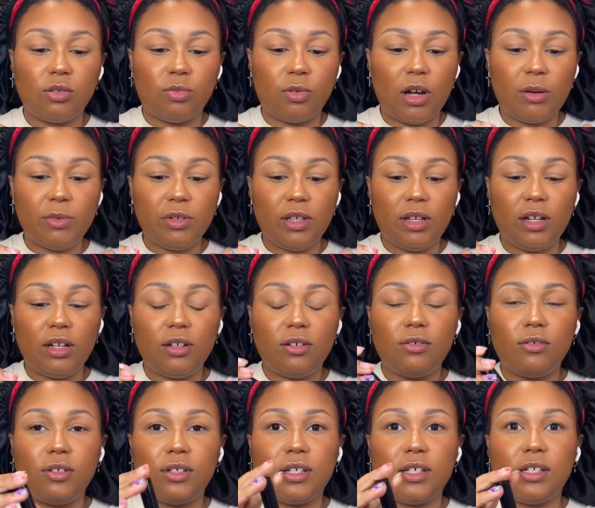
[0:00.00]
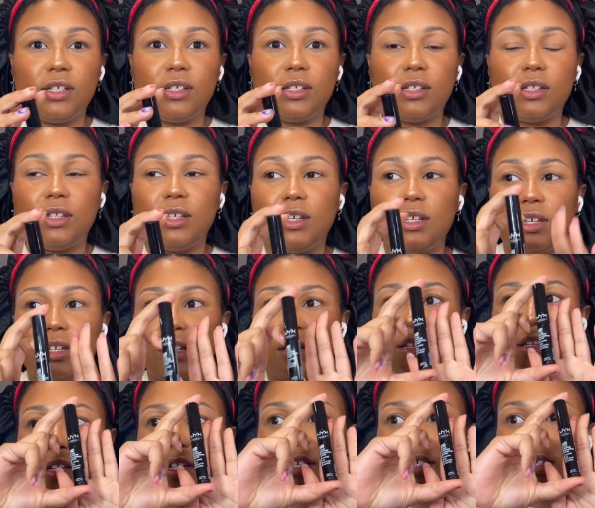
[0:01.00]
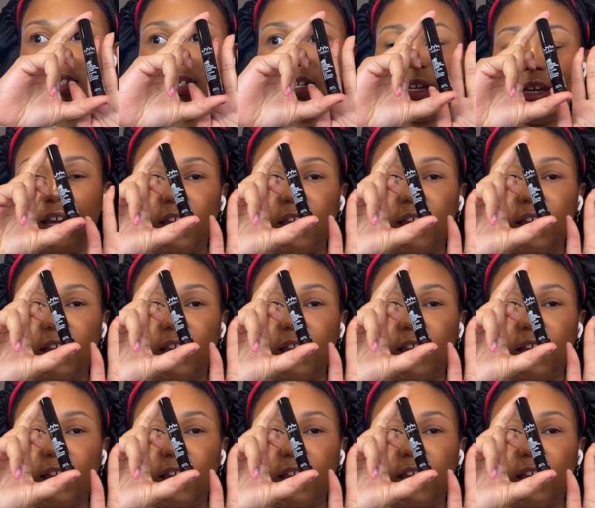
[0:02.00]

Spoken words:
a primer that I use is the NYX like